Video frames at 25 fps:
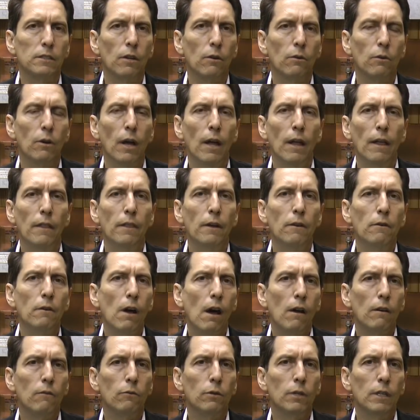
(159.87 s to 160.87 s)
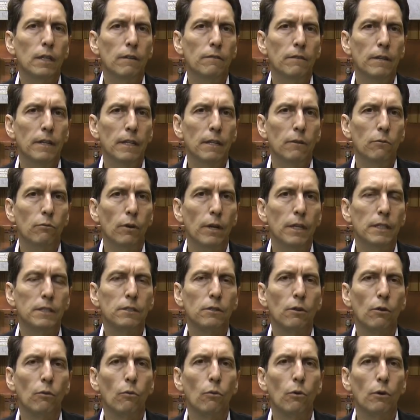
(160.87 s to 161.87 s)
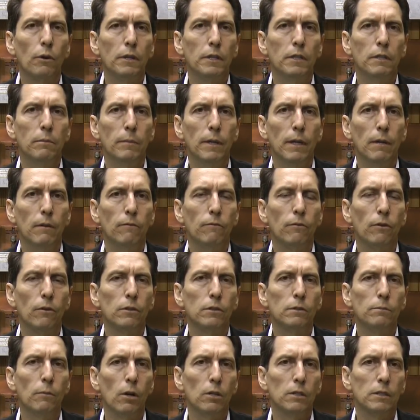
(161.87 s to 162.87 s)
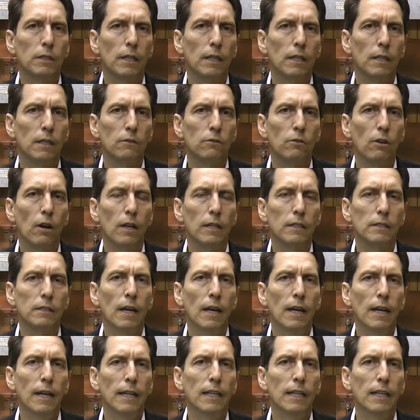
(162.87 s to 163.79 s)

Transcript: So they're not really of any risk or worry to me for small scale electronics.